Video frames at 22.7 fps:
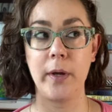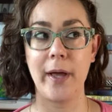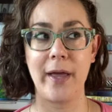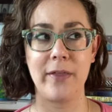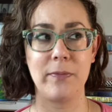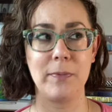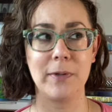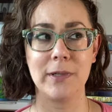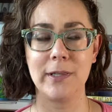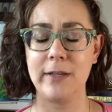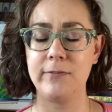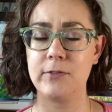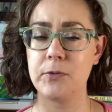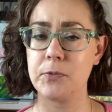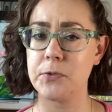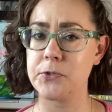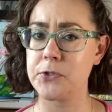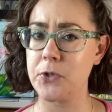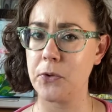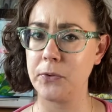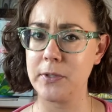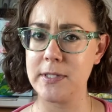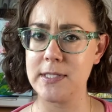I believe it
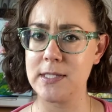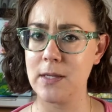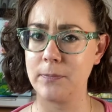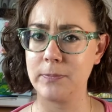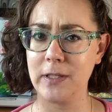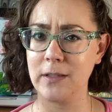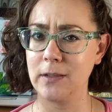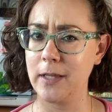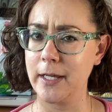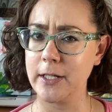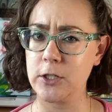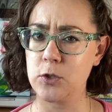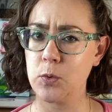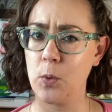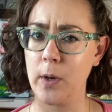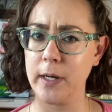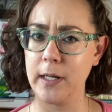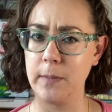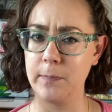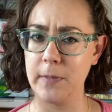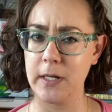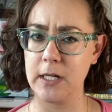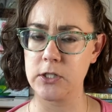was only something like
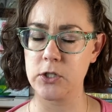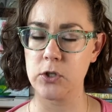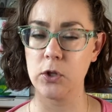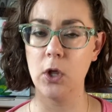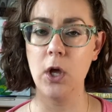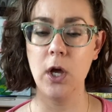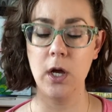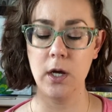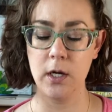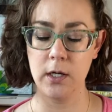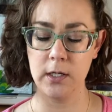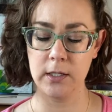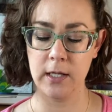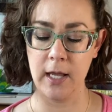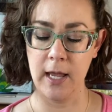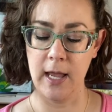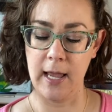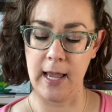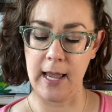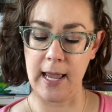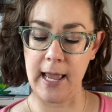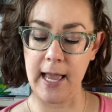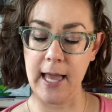twenty minutes long,
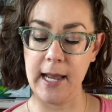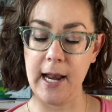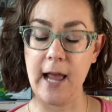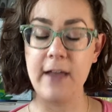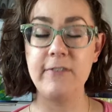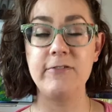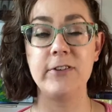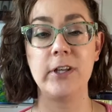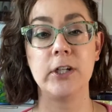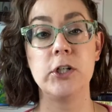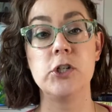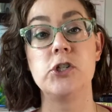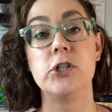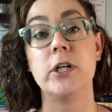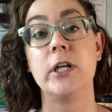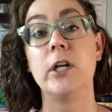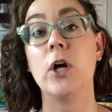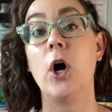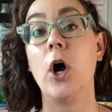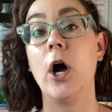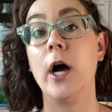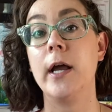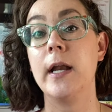and I finished it
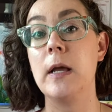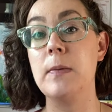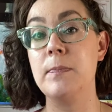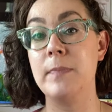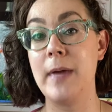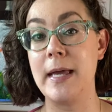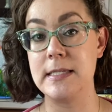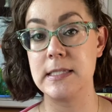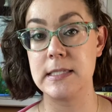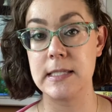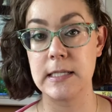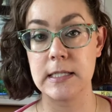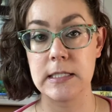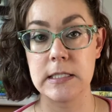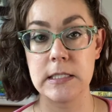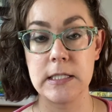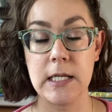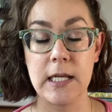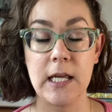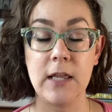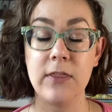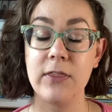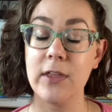on May
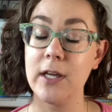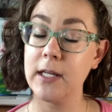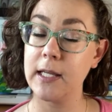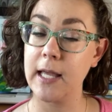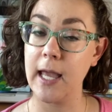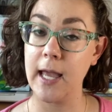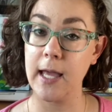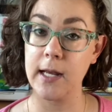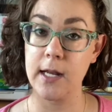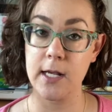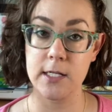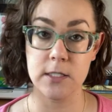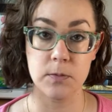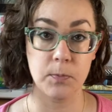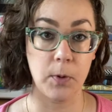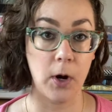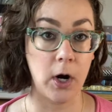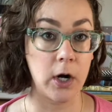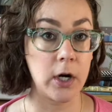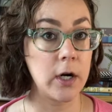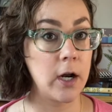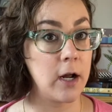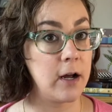sixteenth, again as
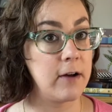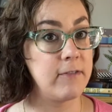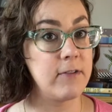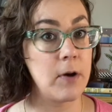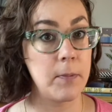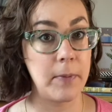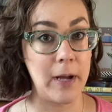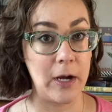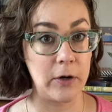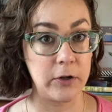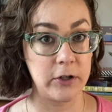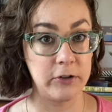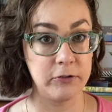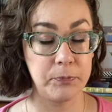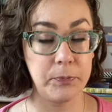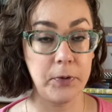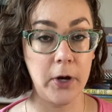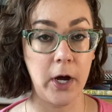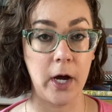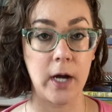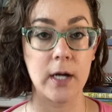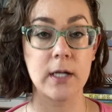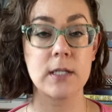part of Bout of
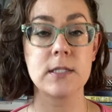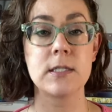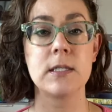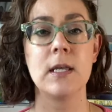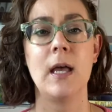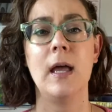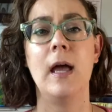Books.